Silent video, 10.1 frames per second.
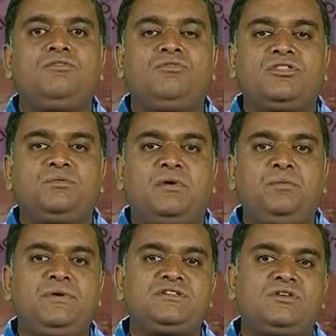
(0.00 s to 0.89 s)
for the
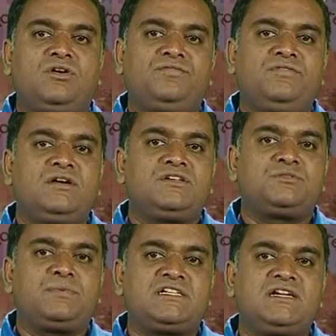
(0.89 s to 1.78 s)
purpose of
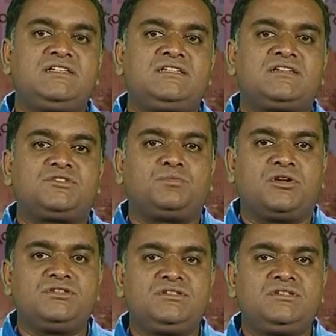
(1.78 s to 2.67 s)
specialist
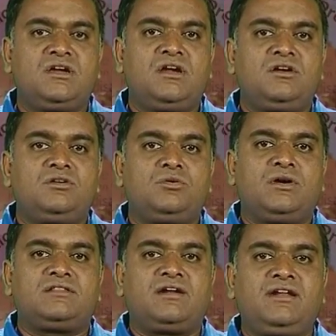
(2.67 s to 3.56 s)
response to
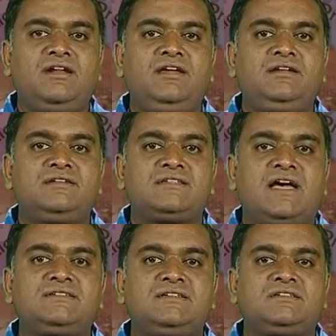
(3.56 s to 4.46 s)
a threatening
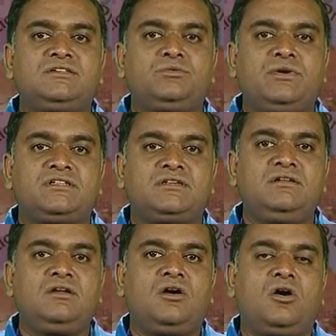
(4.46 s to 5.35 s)
disaster situation
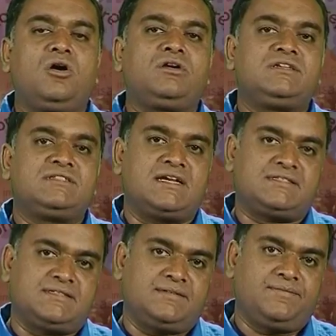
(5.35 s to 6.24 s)
or
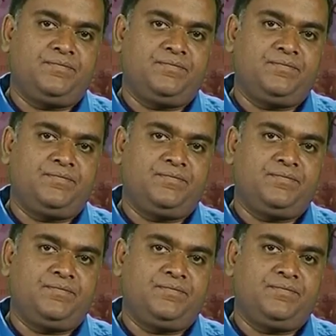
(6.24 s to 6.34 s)
disaster.